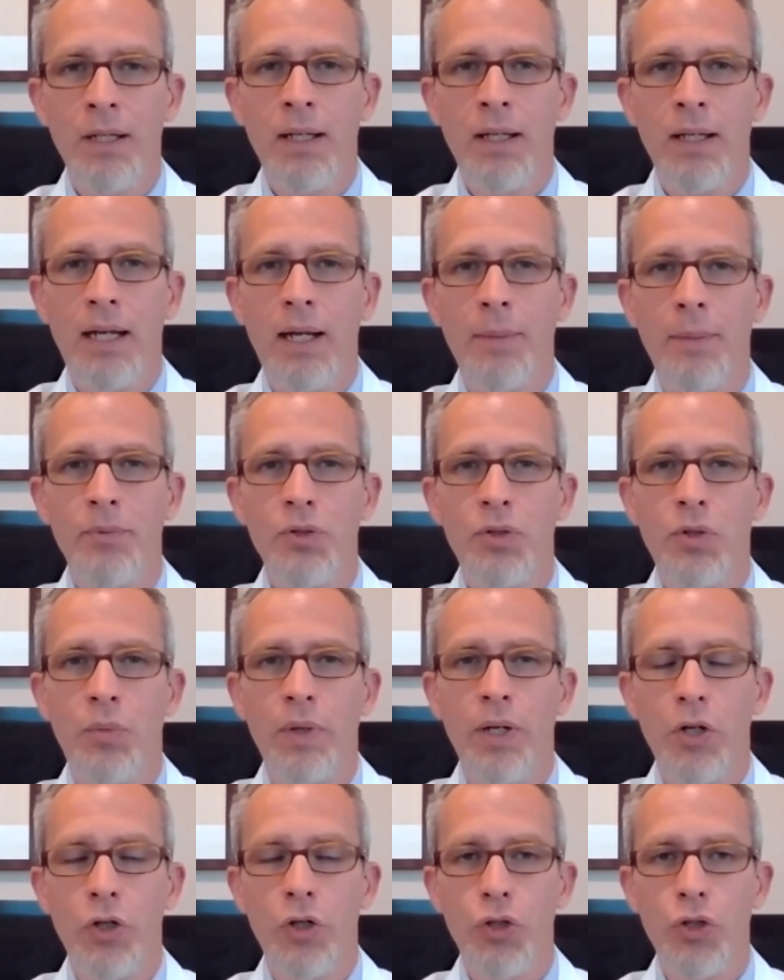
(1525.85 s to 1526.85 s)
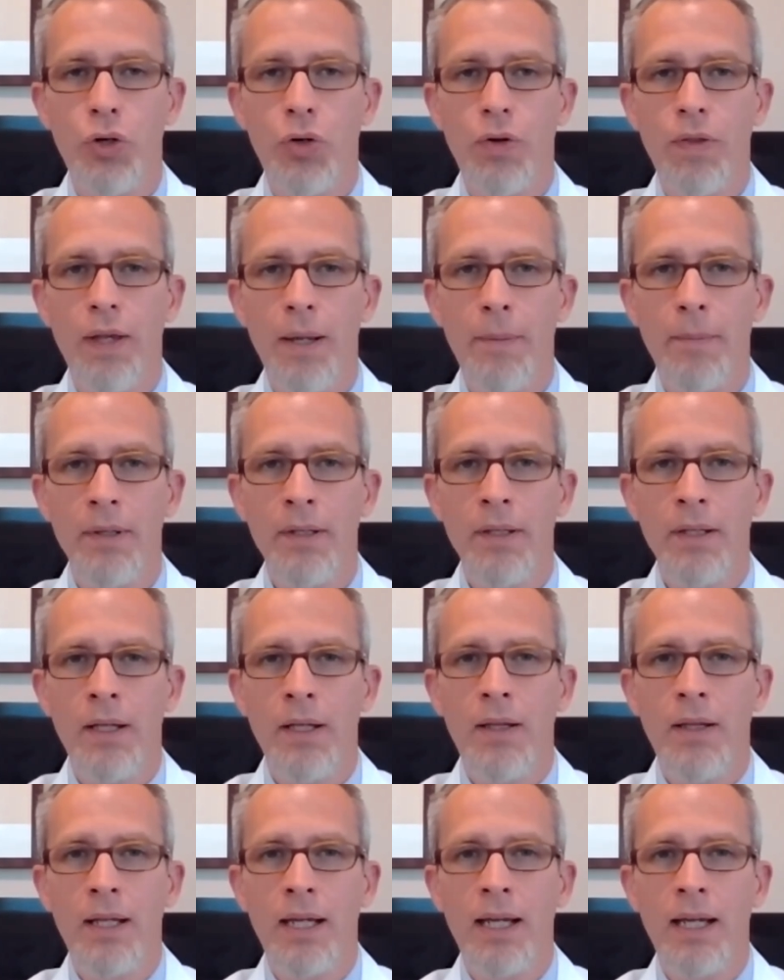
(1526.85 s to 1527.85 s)
It helps to reassure them
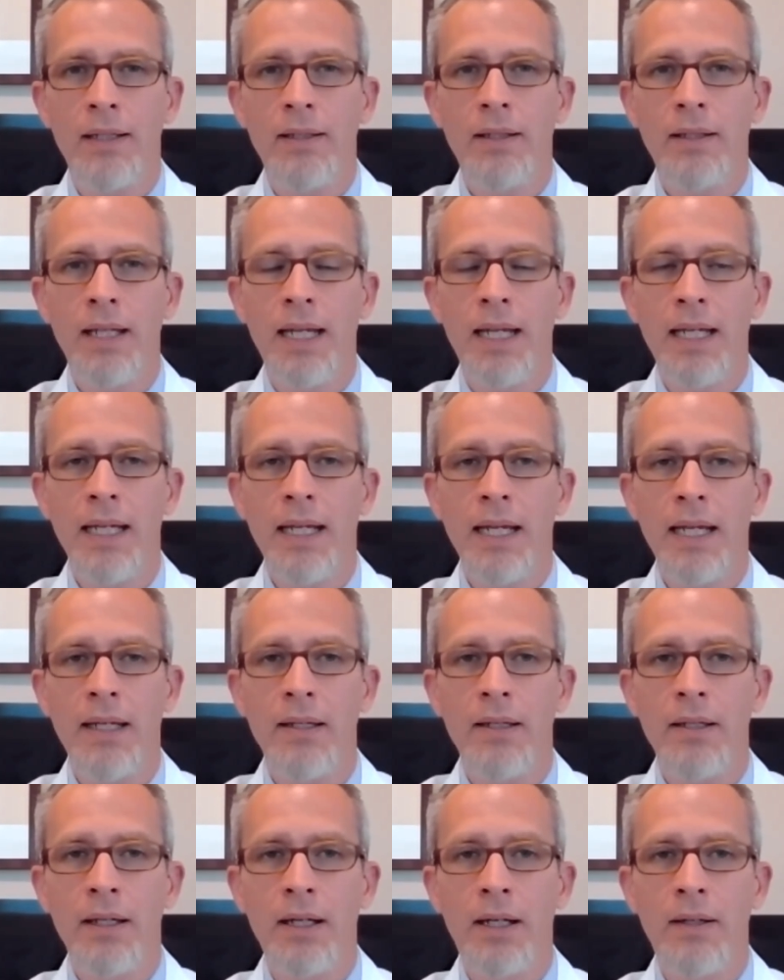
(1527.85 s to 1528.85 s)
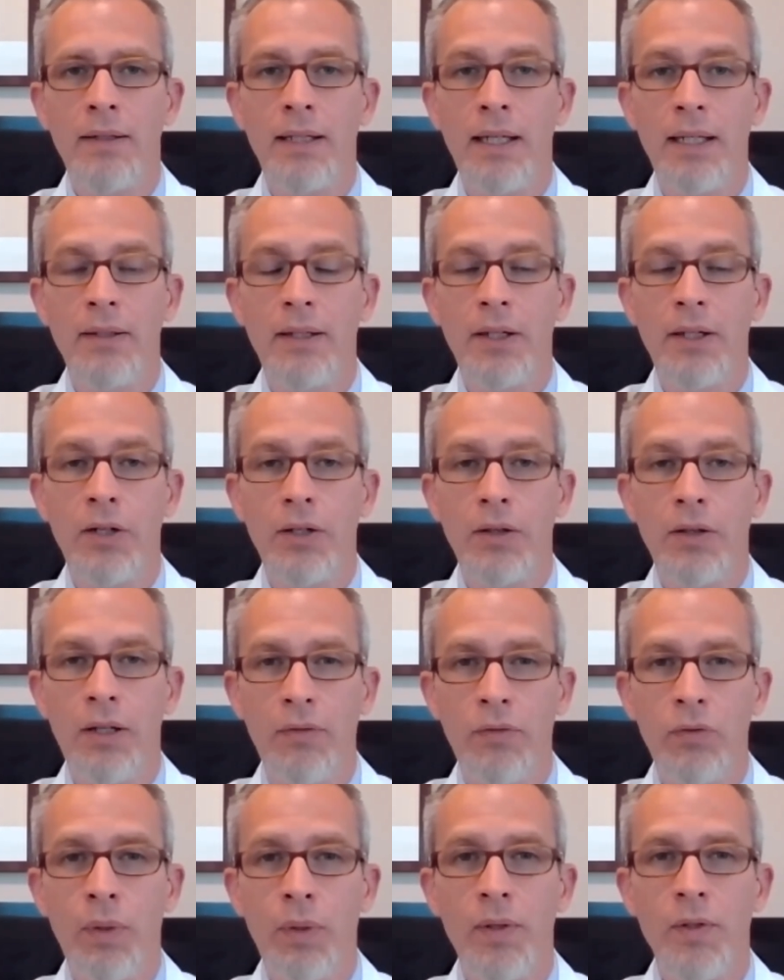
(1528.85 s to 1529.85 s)
that they can, that their
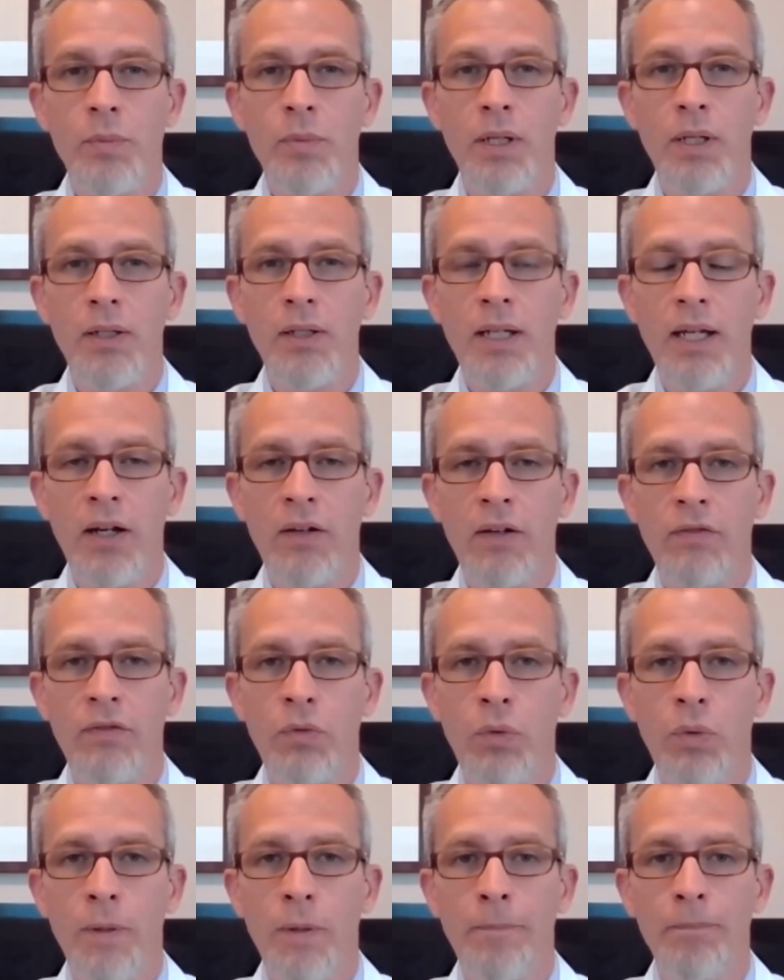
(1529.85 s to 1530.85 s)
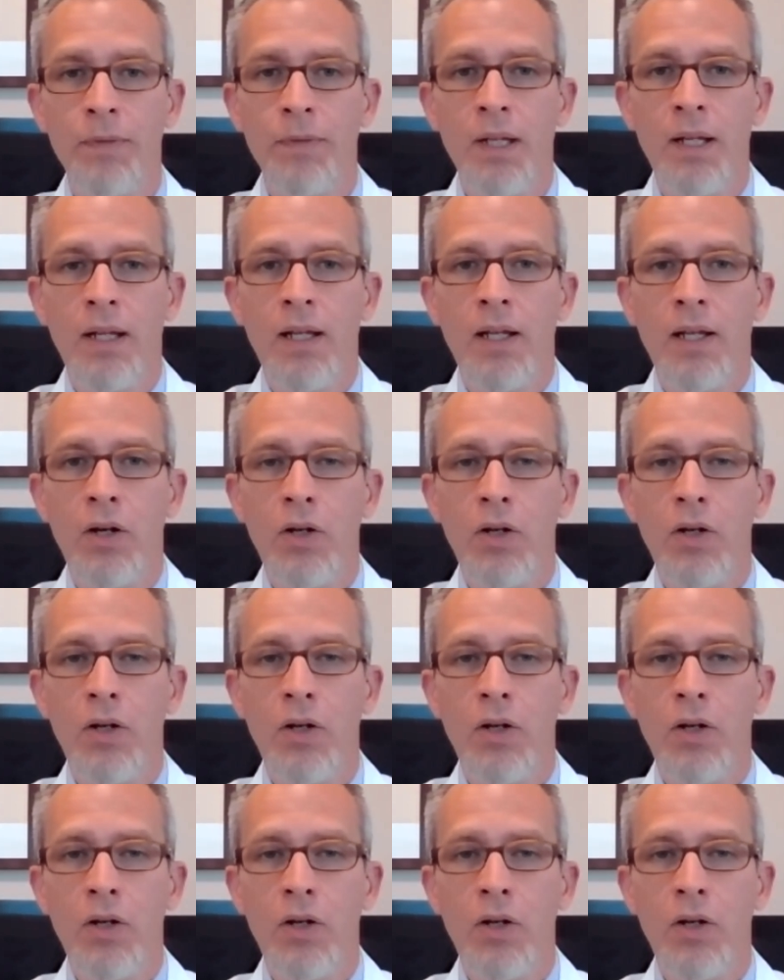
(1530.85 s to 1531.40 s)
loved one is being cared for. It